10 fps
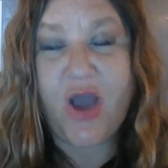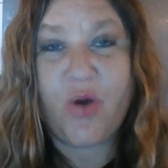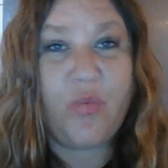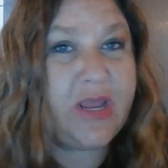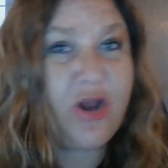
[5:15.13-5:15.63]

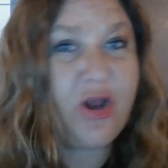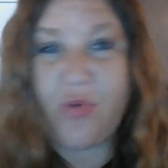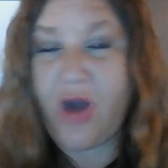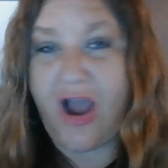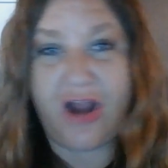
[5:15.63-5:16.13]
We don't
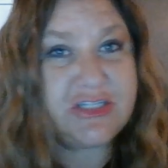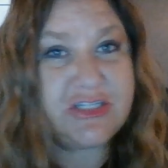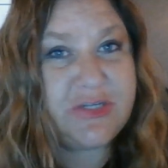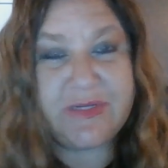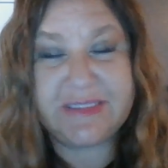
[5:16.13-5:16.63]
want our
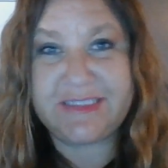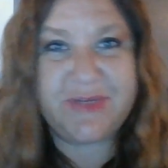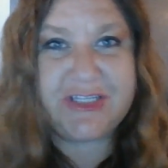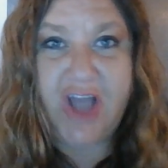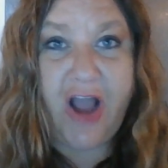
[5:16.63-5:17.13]
students to
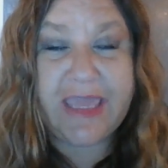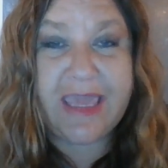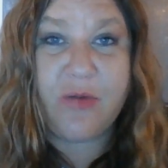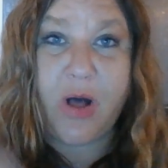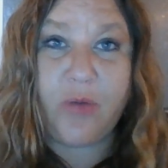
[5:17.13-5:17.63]
be
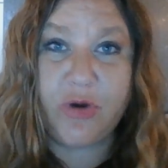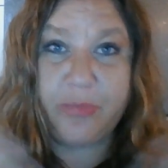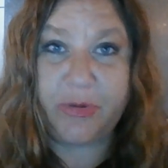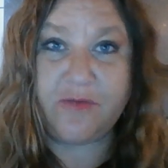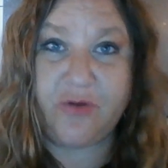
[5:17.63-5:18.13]
talking while we're
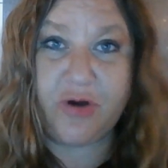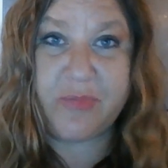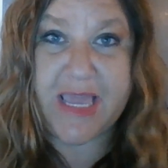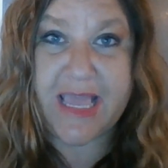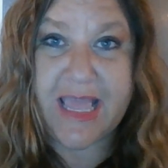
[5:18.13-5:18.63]

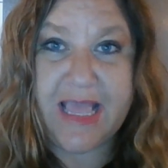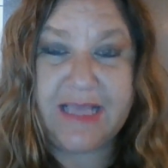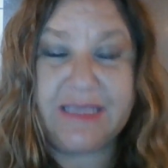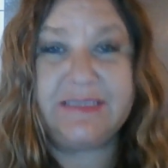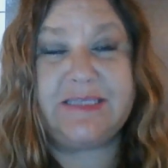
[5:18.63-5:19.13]
performing.
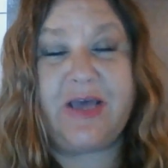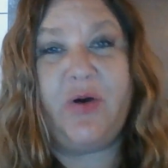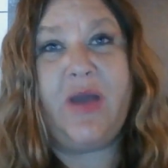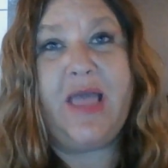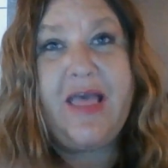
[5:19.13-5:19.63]

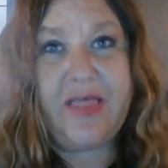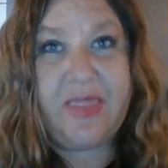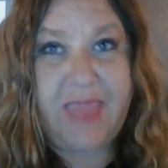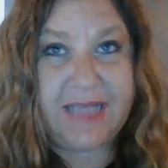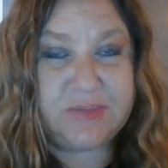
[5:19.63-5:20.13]
So
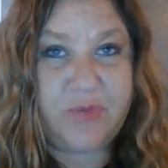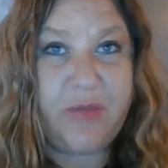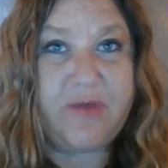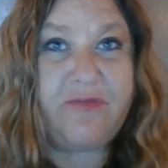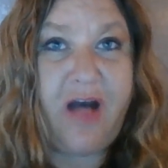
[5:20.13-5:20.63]
that's why
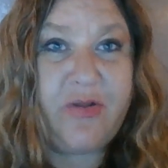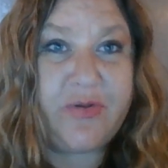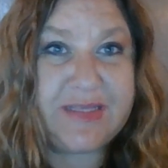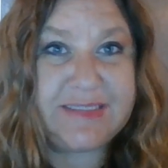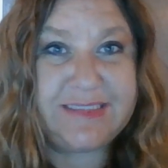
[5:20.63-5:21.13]
we
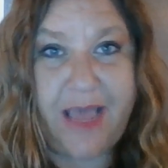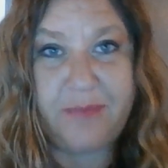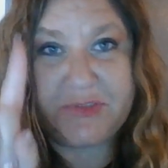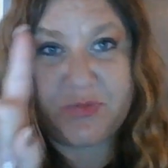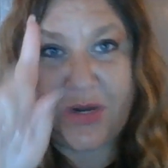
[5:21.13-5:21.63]
follow the
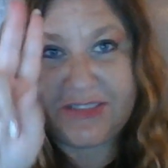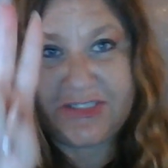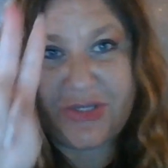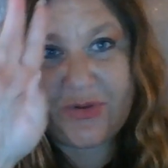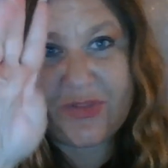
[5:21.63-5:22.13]
steps 1,
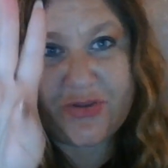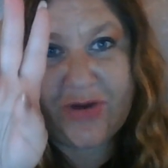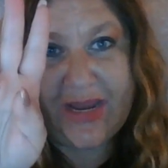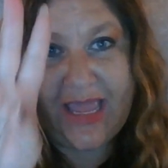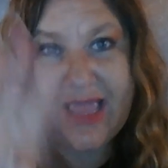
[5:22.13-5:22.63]
2, and
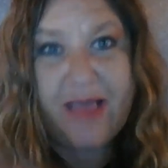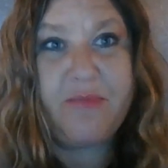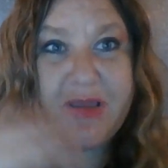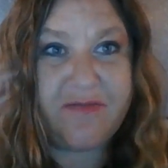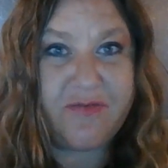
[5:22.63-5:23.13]
3
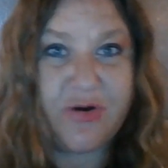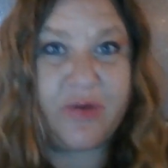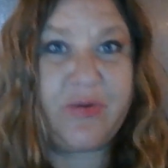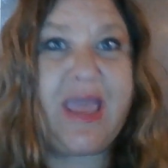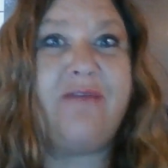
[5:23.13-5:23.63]

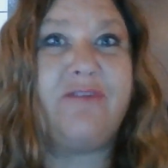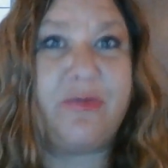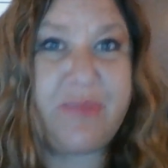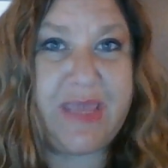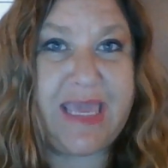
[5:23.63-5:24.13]
before we ever
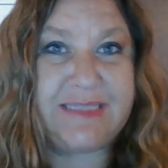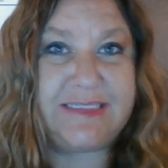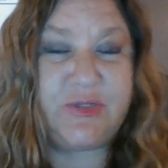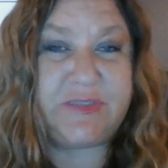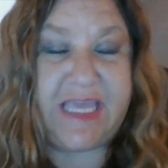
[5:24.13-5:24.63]
begin
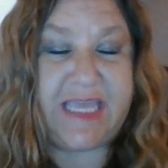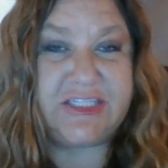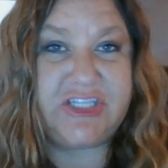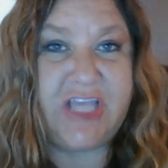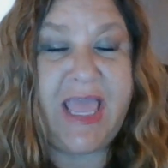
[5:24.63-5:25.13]
to
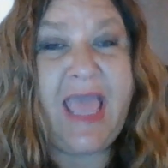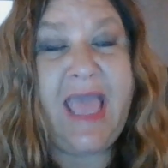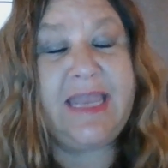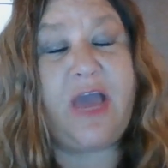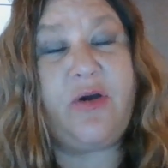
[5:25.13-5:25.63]
teach.
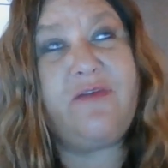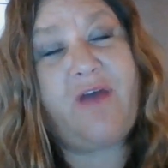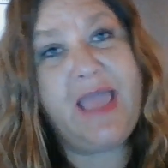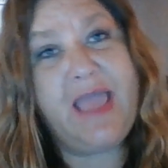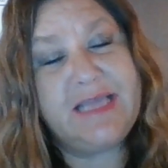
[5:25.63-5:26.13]
Now, if
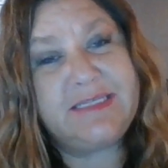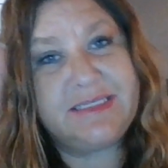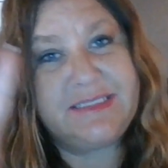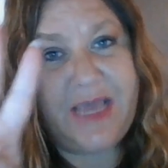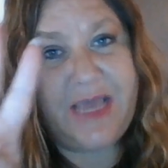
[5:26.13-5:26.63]
I get to
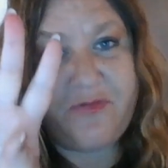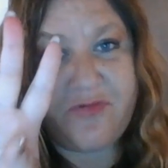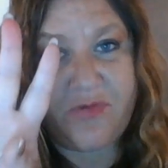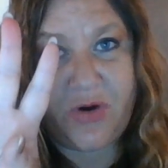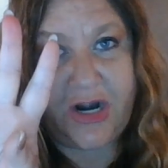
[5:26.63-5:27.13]
step
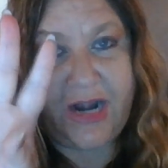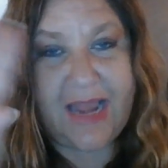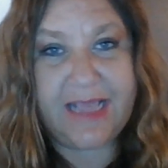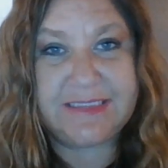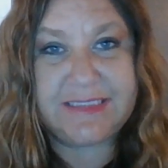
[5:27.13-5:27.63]
4
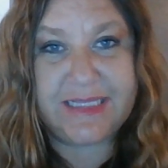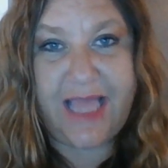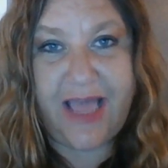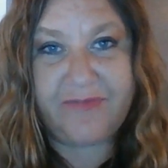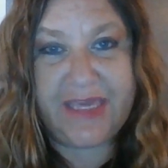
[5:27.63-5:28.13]
and I still
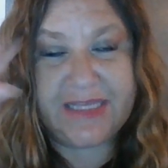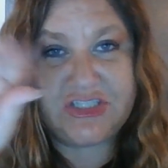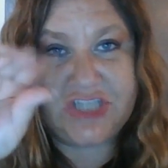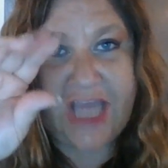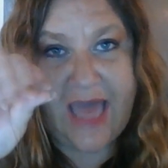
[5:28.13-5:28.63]
have kids
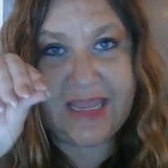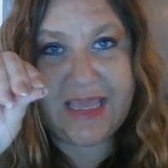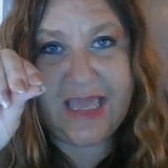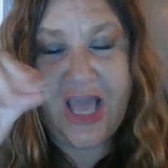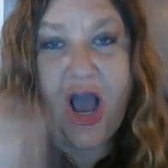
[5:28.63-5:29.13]

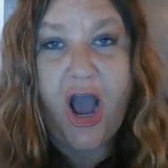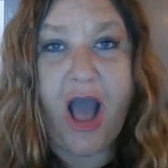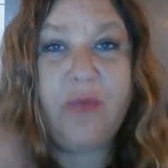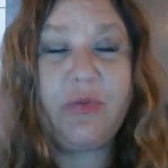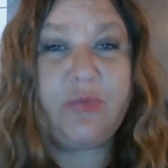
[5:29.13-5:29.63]
chatting,
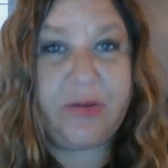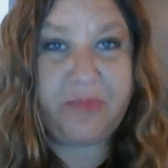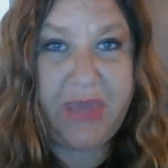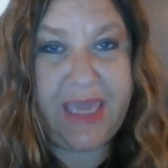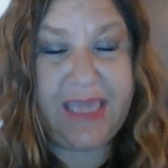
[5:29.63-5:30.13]
I will
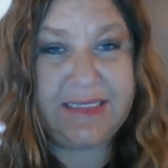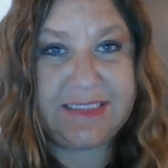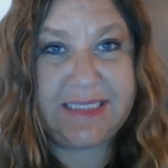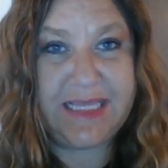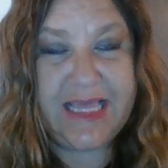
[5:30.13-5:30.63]

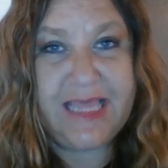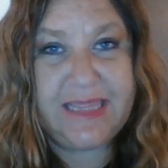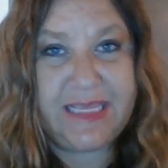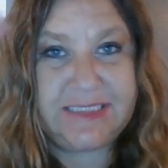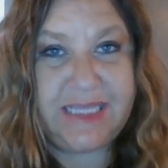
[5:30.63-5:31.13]
repeat
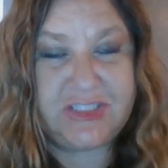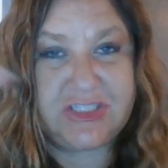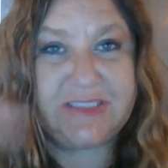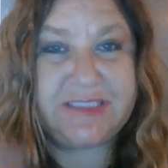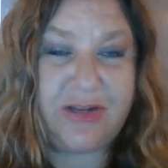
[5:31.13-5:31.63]
the
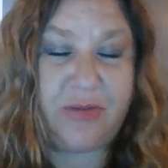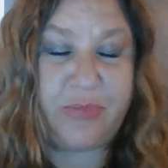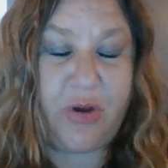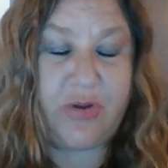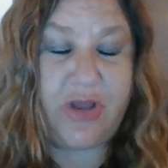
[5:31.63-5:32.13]
attention signal
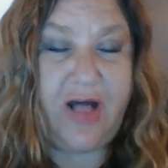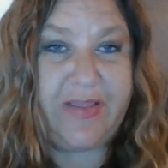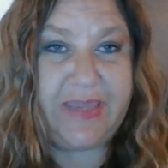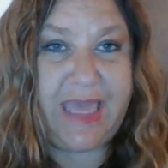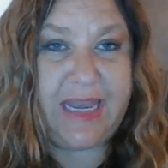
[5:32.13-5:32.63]
protocol
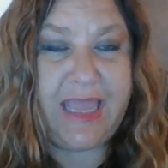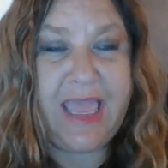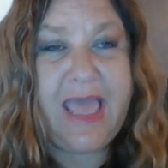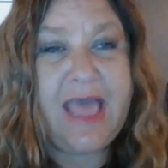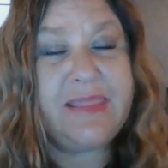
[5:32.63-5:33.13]
again.
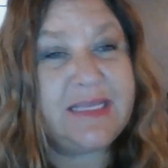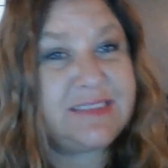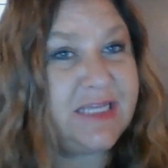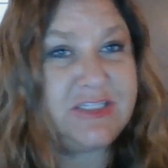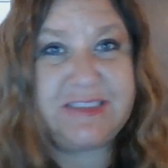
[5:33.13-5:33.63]
The
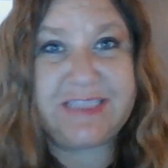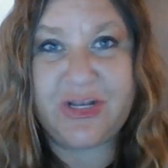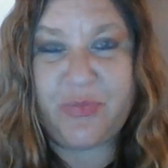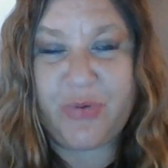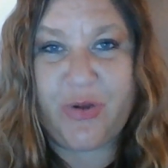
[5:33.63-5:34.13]
attention
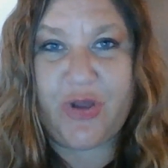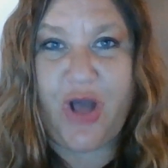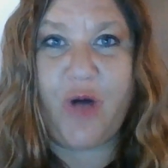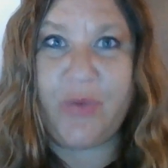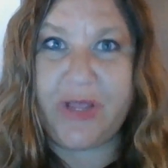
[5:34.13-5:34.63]
signal
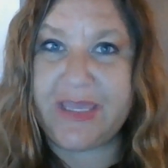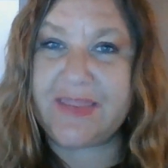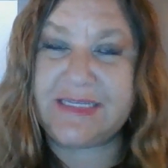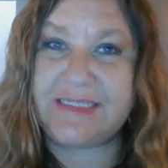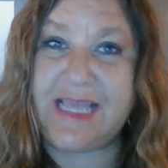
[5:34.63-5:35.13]
protocol will get
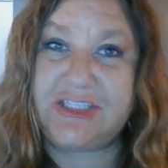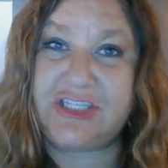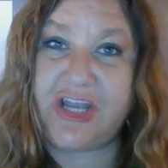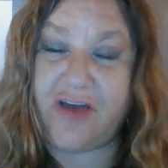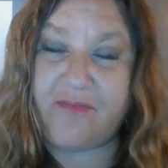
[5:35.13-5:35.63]
the
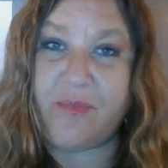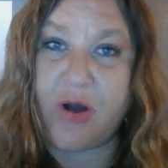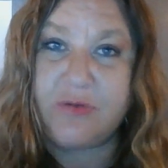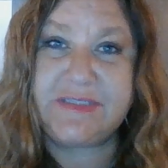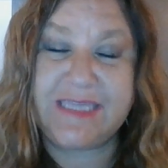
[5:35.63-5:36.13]
attention of
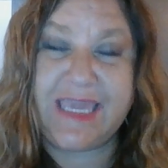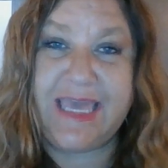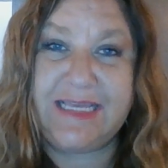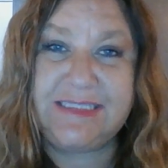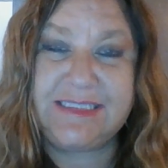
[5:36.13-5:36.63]
most
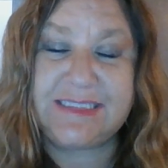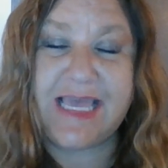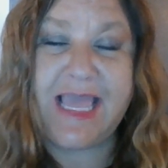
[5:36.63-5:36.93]
kids.